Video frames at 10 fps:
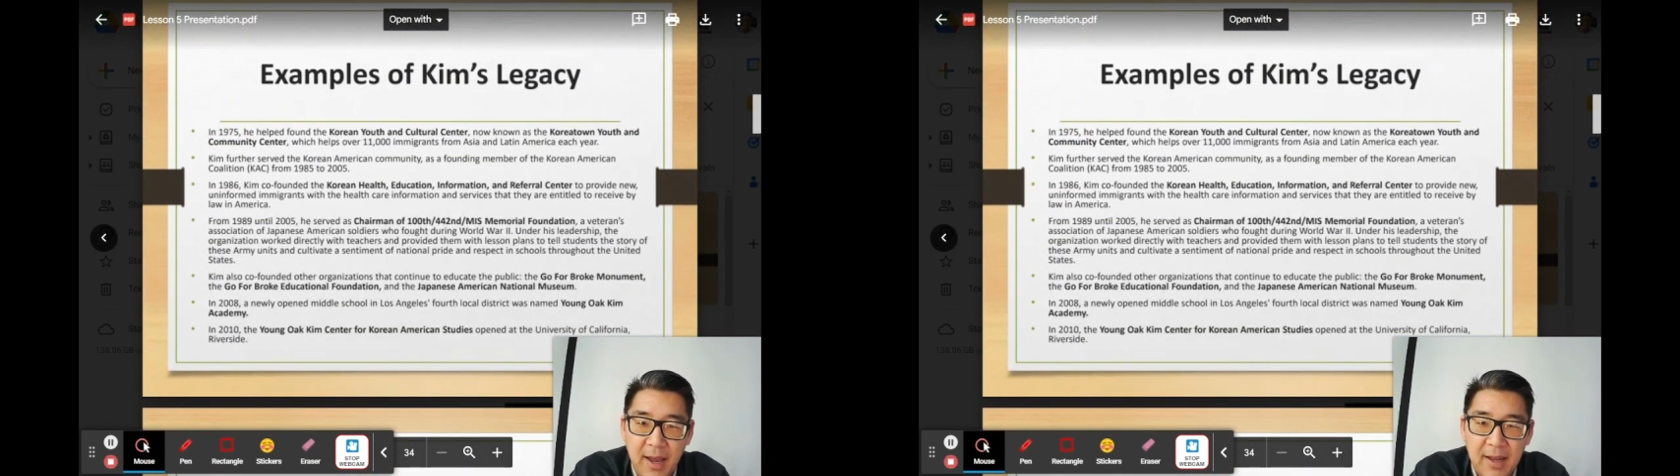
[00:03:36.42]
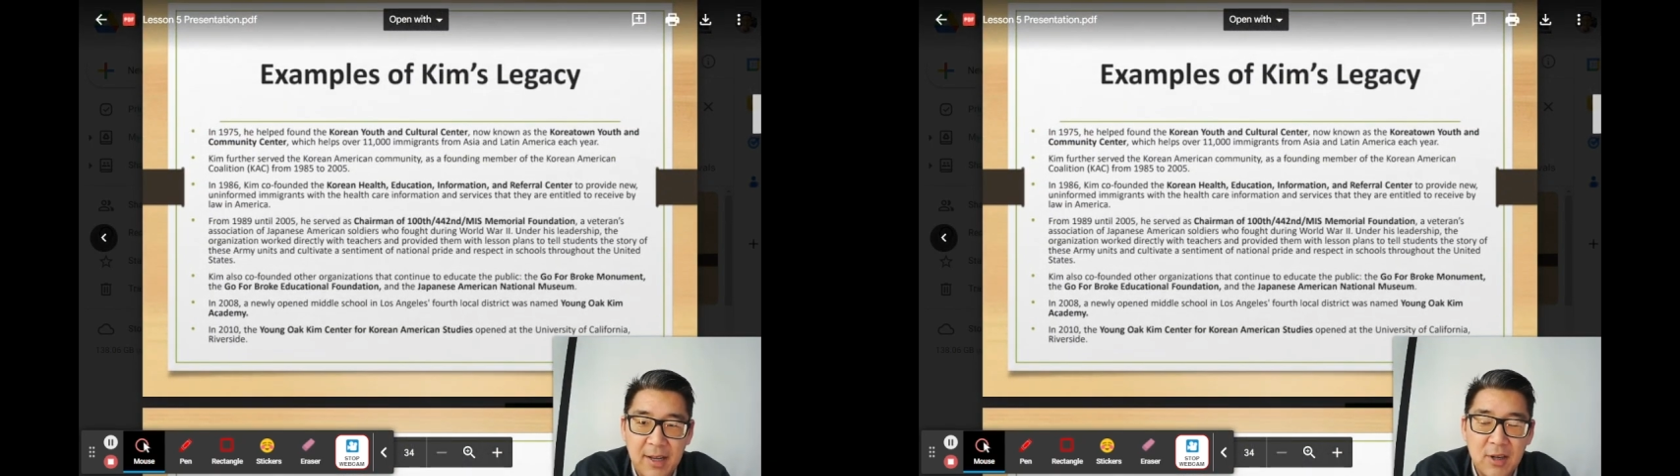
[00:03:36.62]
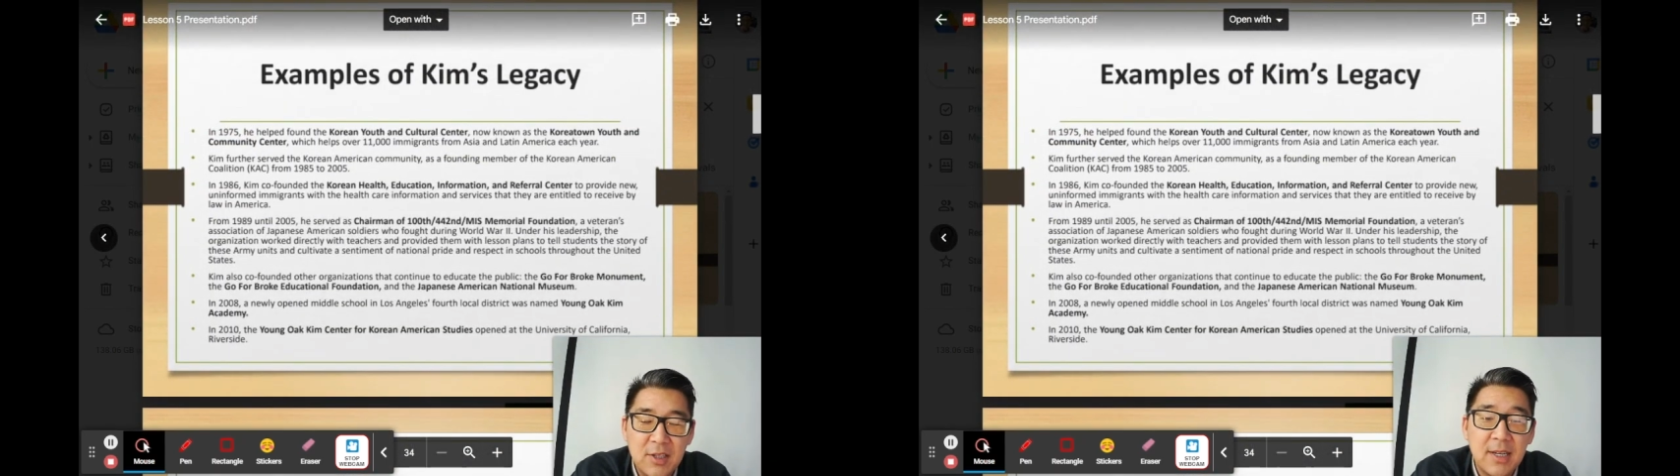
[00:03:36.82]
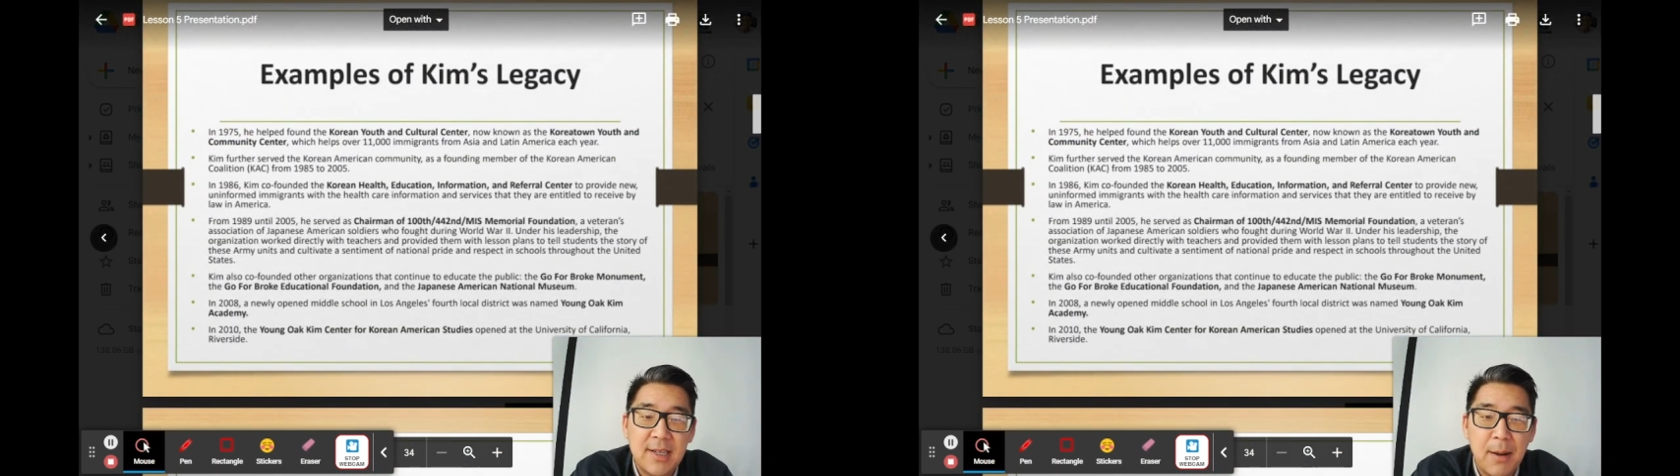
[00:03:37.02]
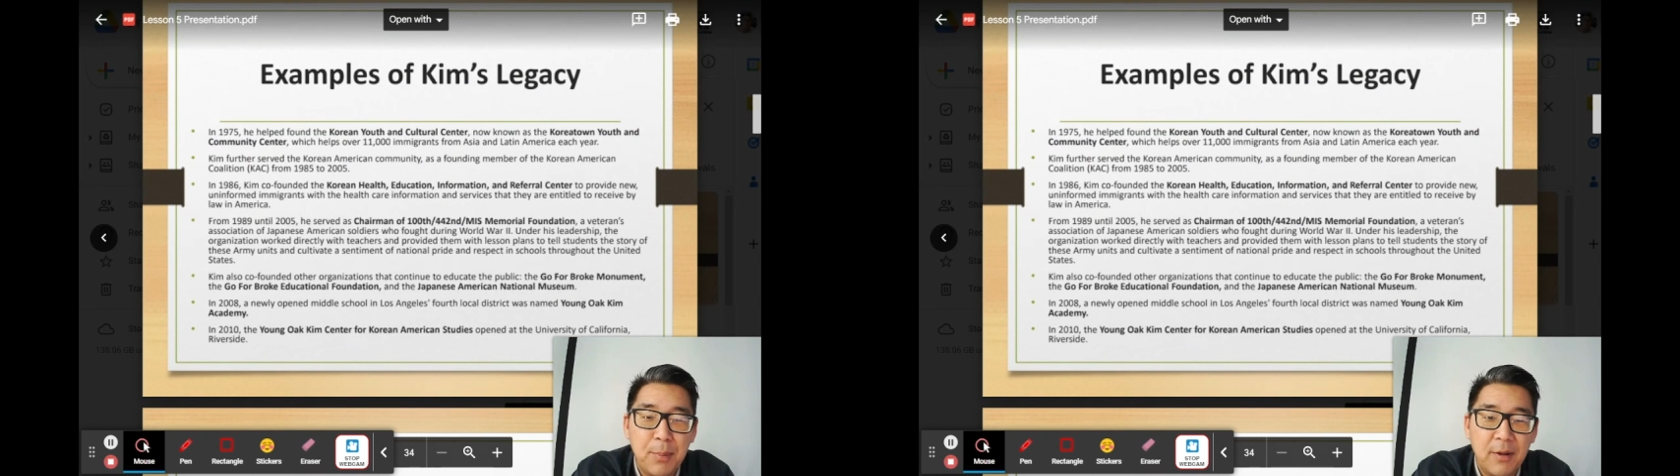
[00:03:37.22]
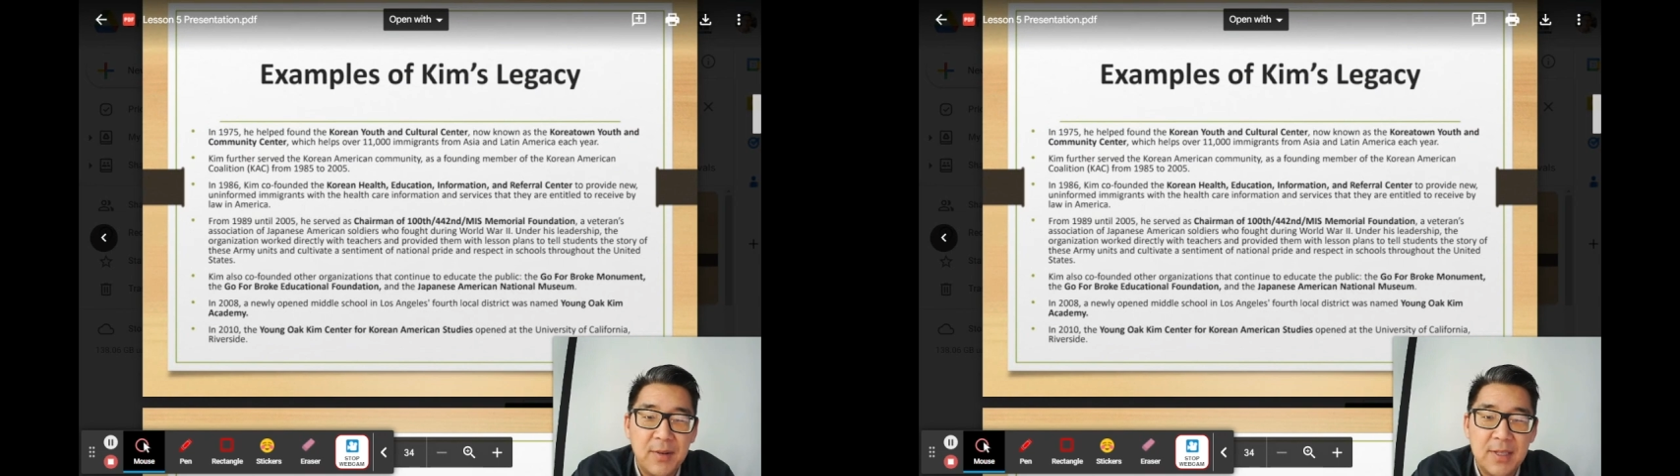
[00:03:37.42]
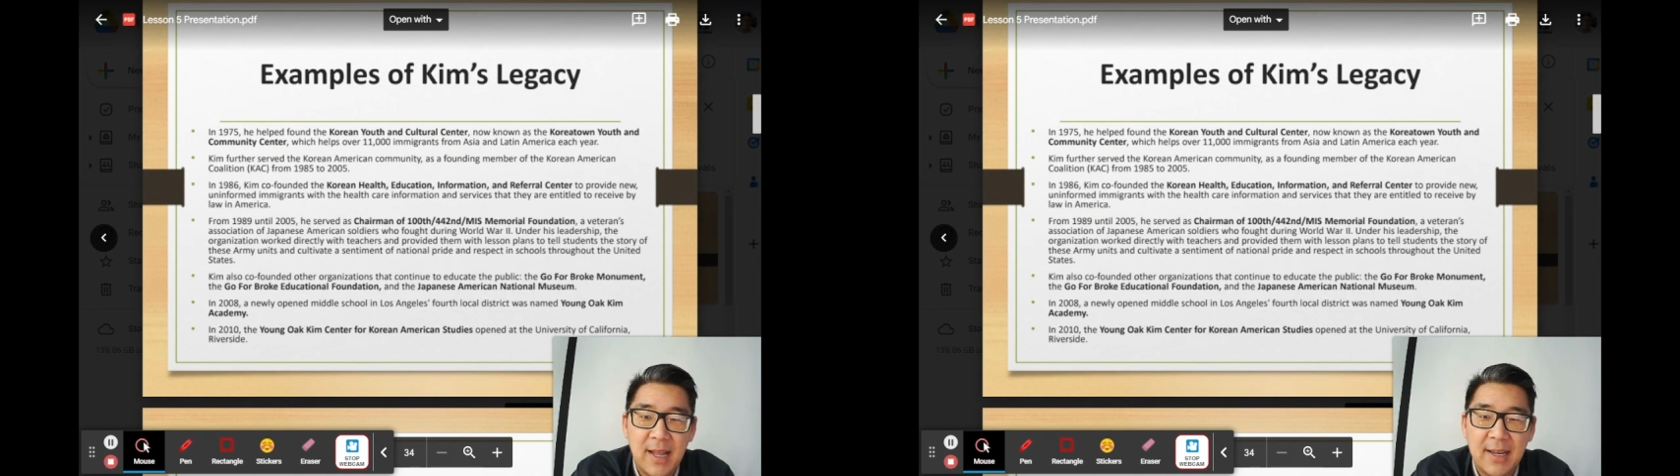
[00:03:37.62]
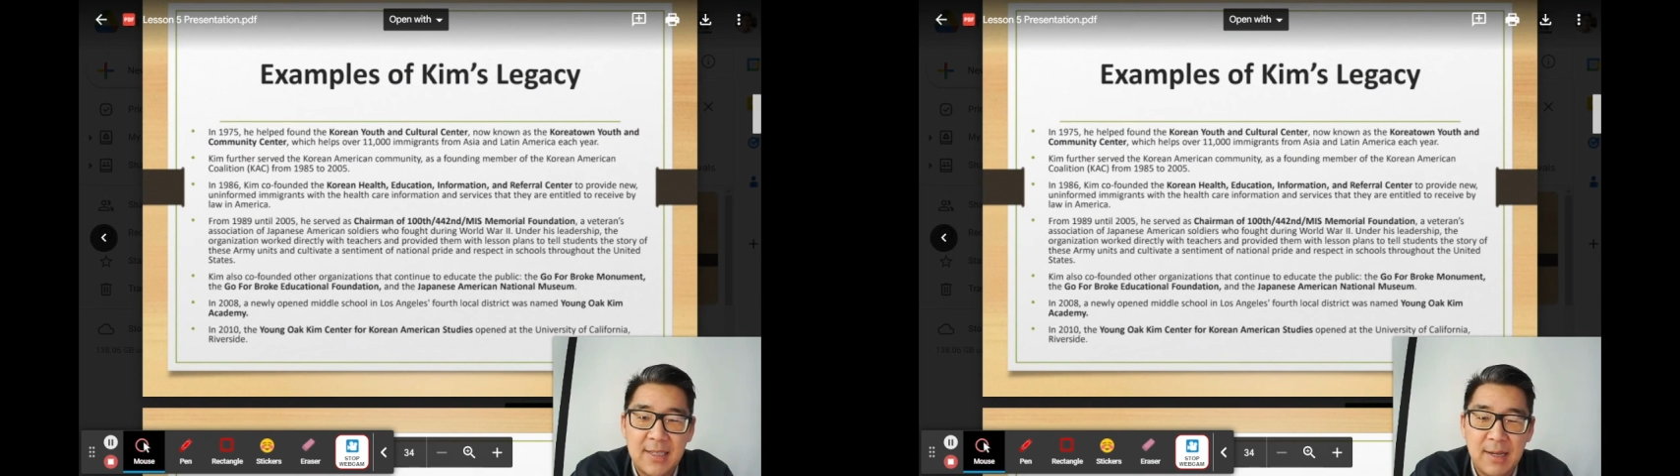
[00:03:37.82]
And here's an example of his
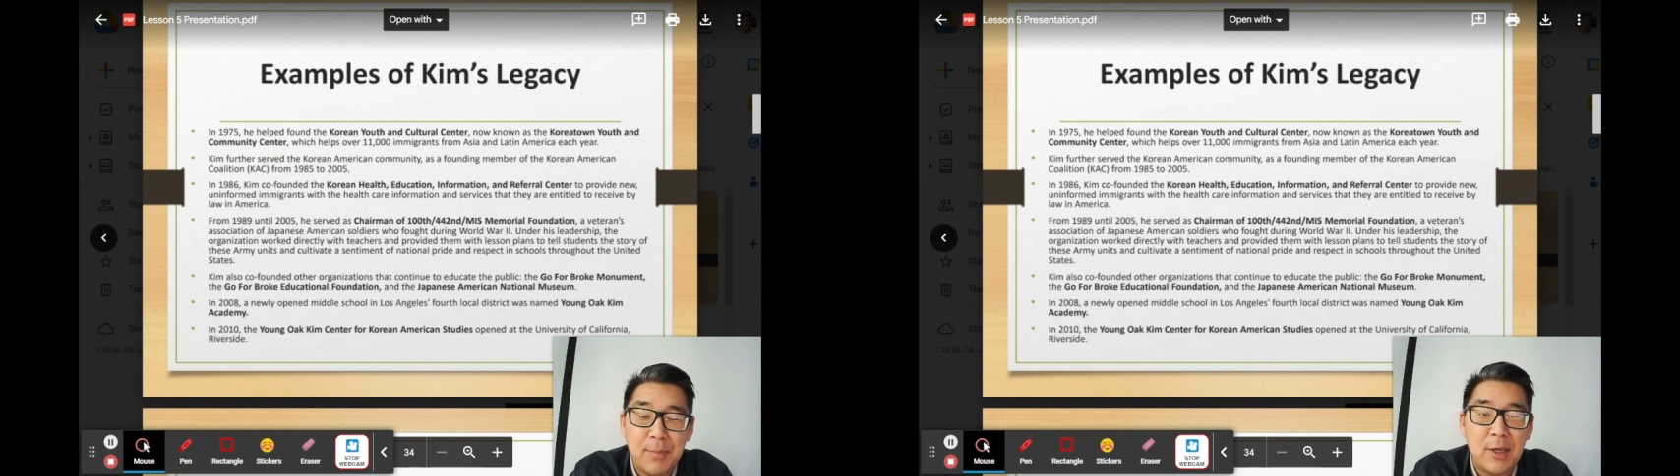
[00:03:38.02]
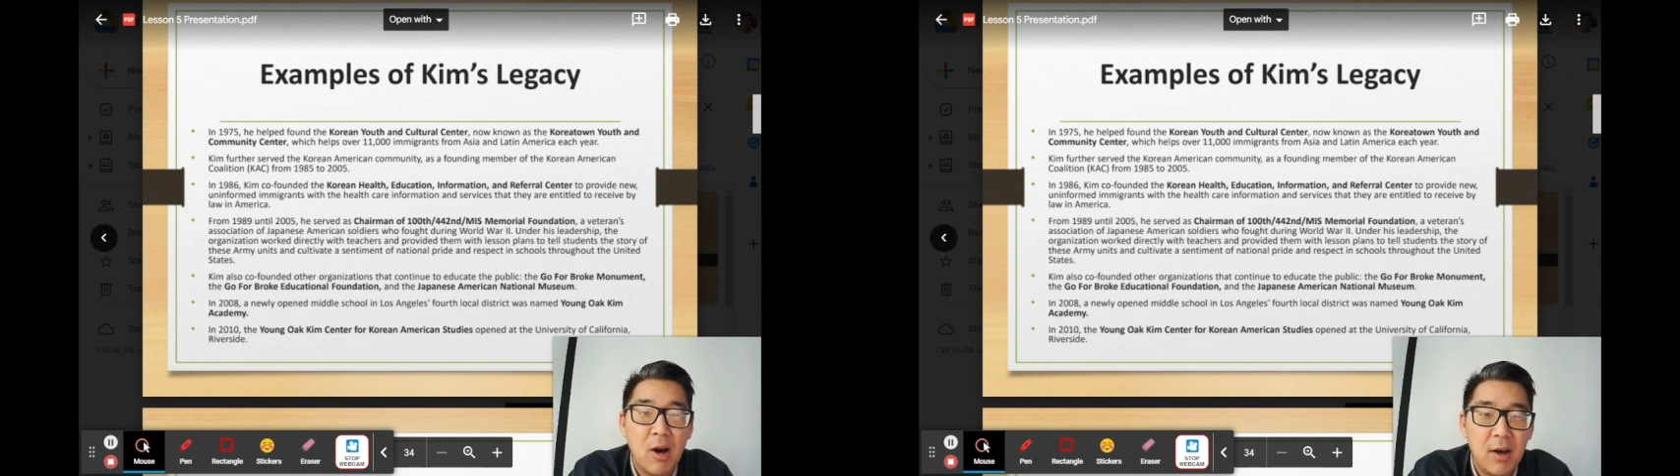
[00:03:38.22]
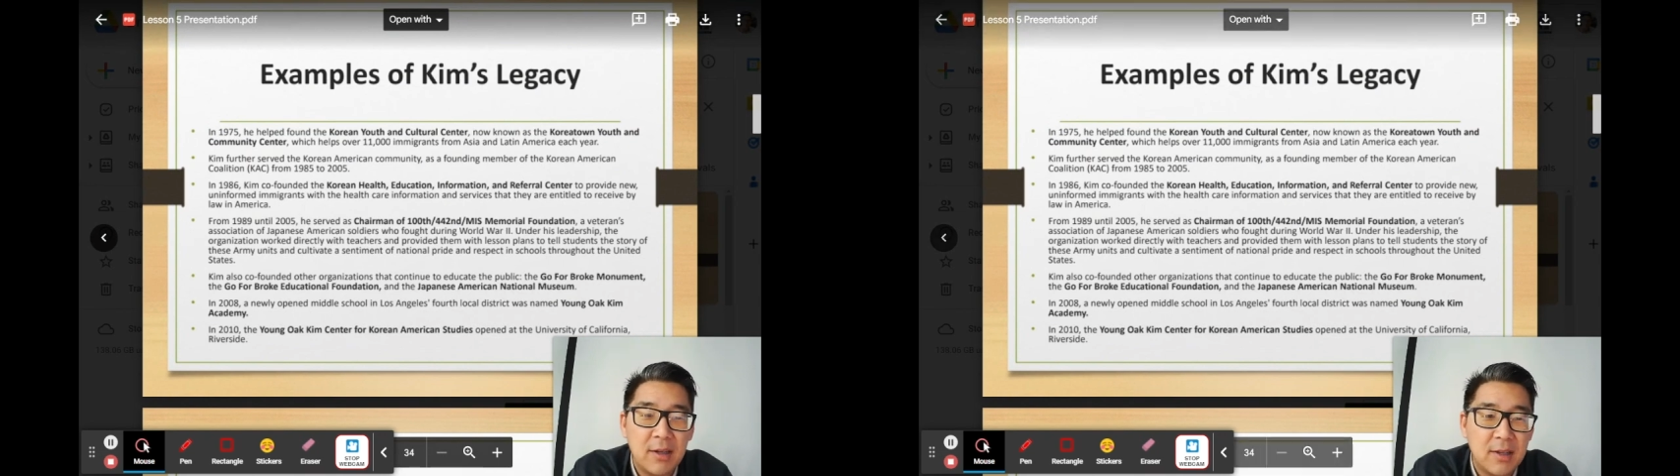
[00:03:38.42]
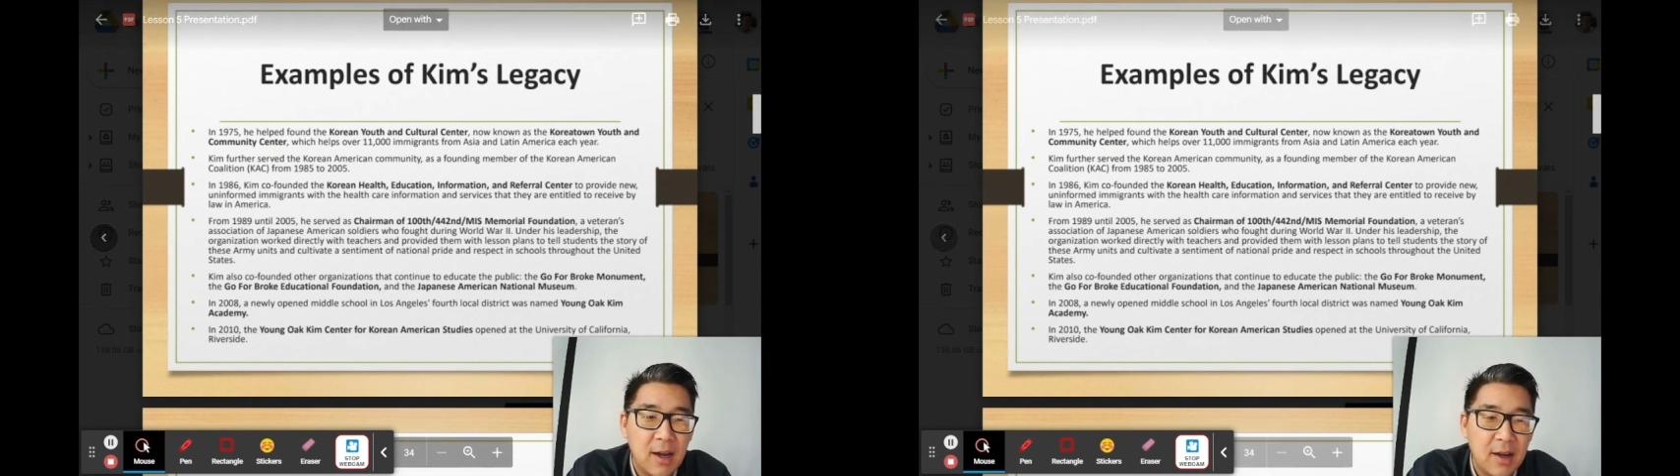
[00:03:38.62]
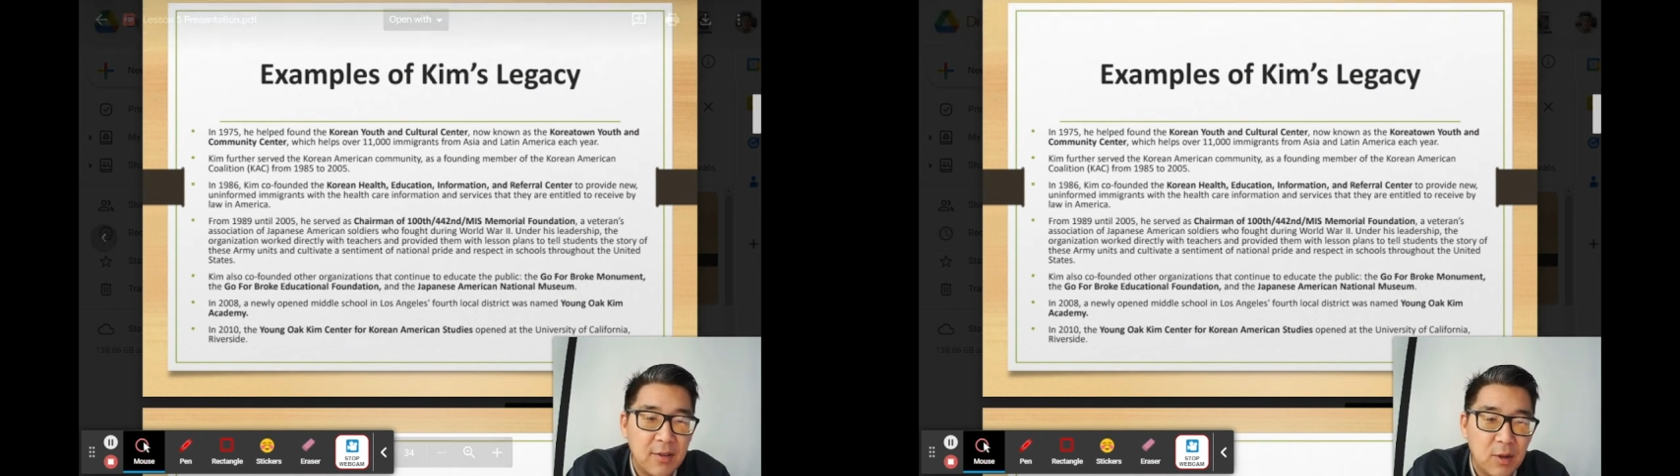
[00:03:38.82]
legacy beyond uh,